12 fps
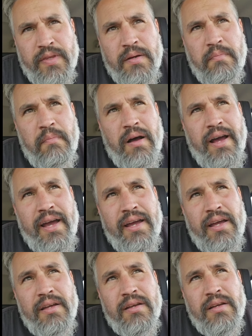
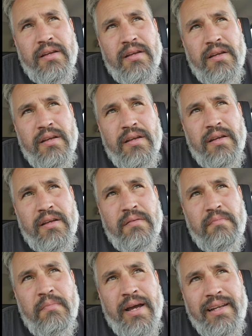my
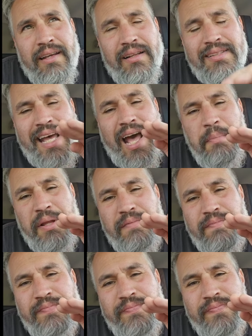little tablet,
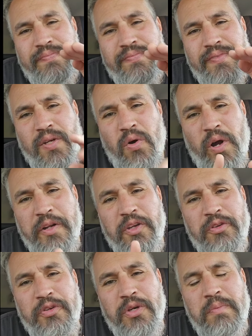go on
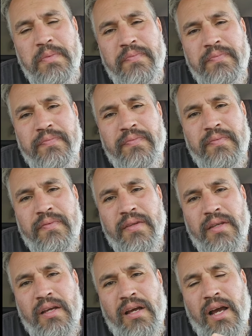YouTube.
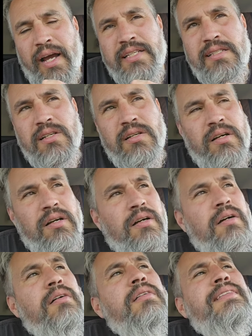I used to
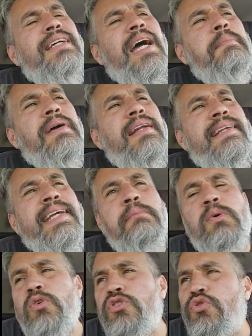type in
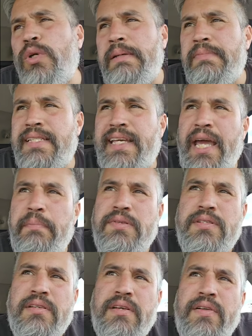Nemo's
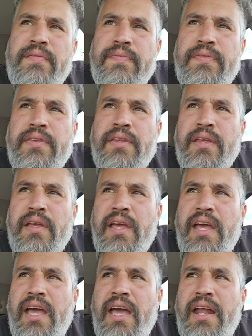Dreamscapes,
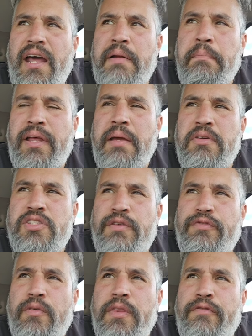and I'd play music
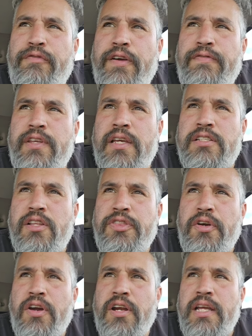from the 50s and
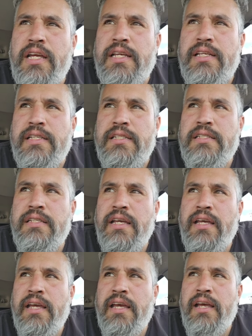30s
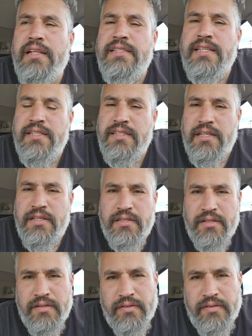and 60s,